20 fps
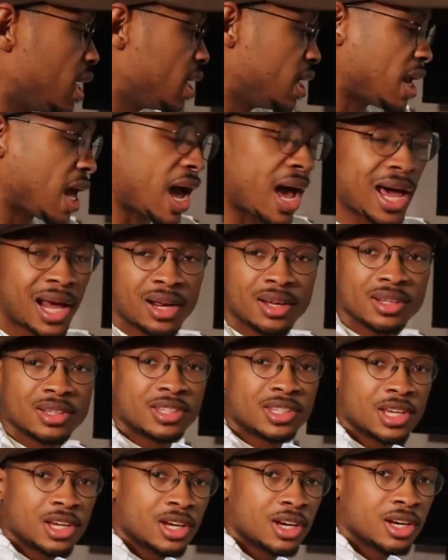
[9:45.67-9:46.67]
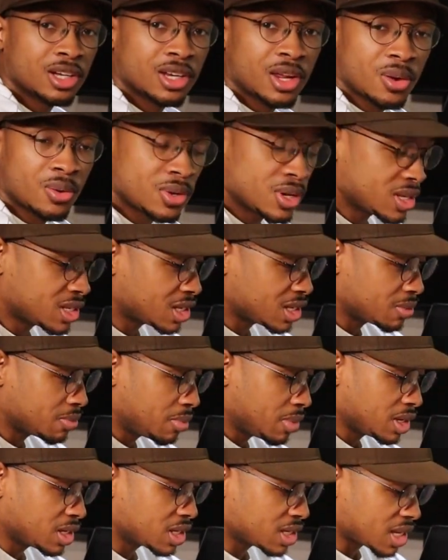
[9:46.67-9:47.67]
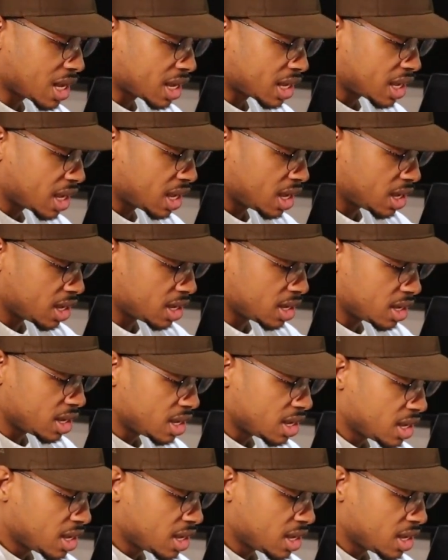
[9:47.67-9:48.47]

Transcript: And now I done tugged on this as much as I can,